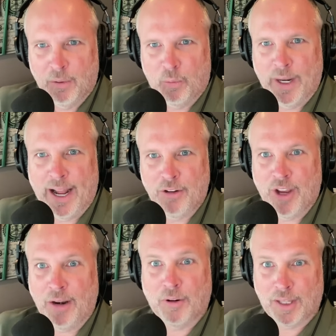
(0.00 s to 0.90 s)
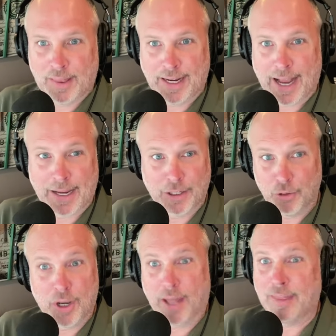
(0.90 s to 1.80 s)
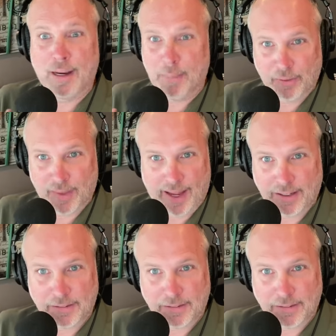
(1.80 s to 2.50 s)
when I generally think I can do nothing about that.